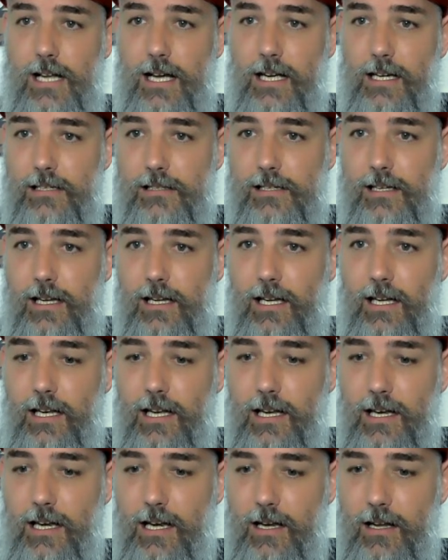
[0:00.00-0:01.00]
like it's kicking
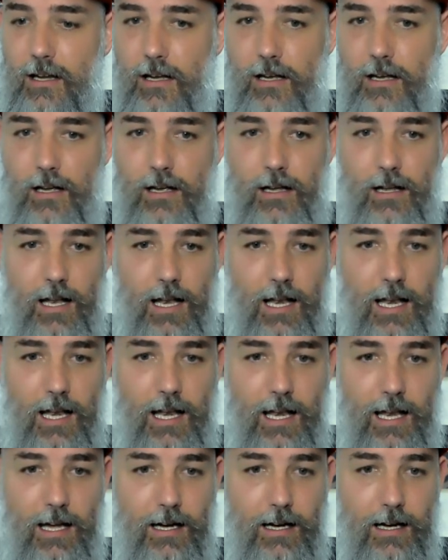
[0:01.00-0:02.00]
in
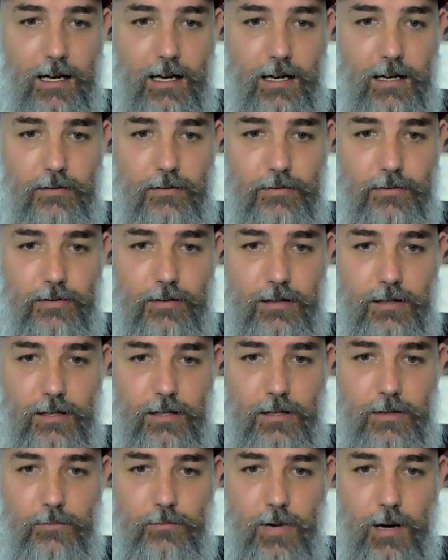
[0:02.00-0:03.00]
live.
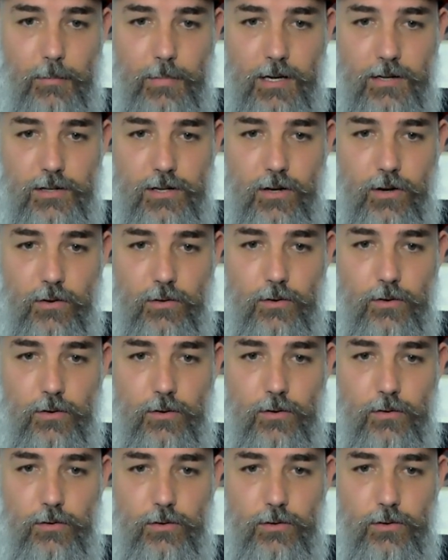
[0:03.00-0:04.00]
Publishing
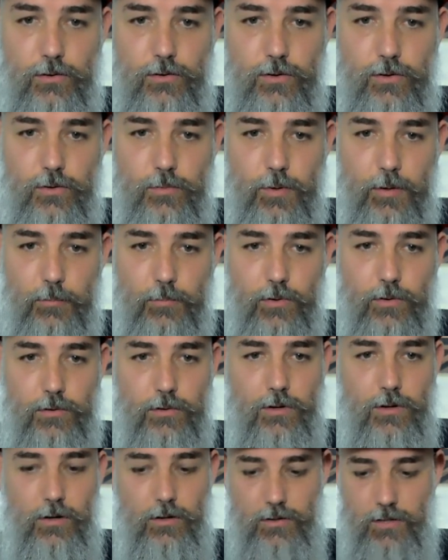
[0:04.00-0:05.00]
your YouTube
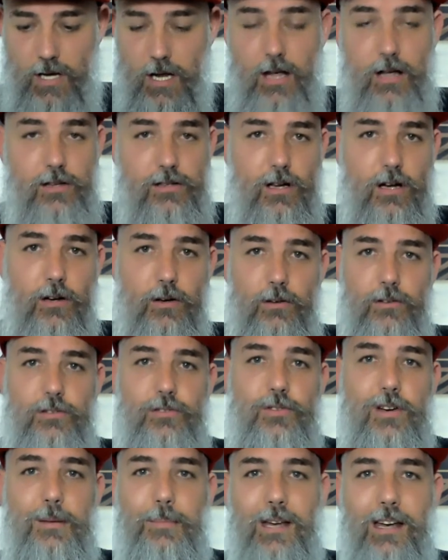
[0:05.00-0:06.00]
broadcast. So,
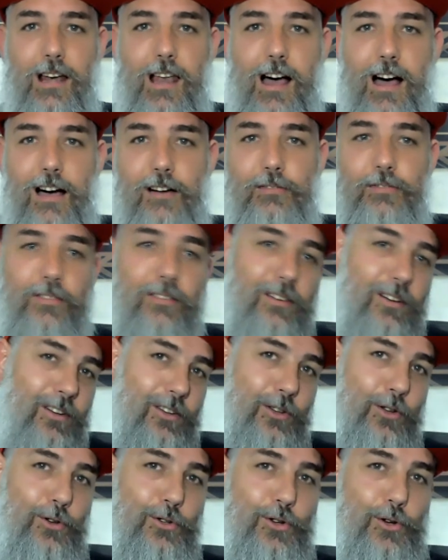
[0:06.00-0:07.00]
streaming live,
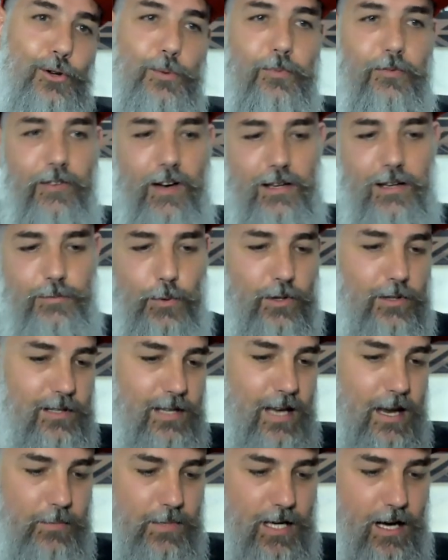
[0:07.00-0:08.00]
YouTube, Facebook,
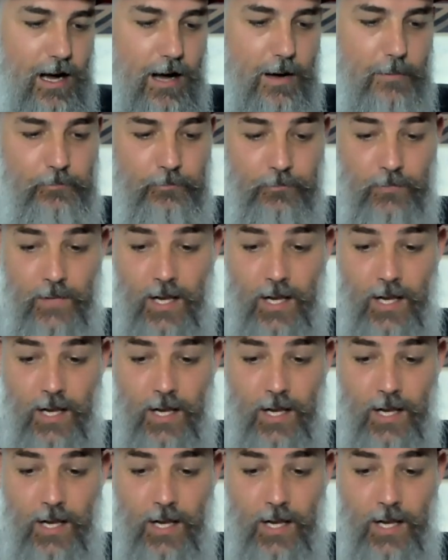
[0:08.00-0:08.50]
same time.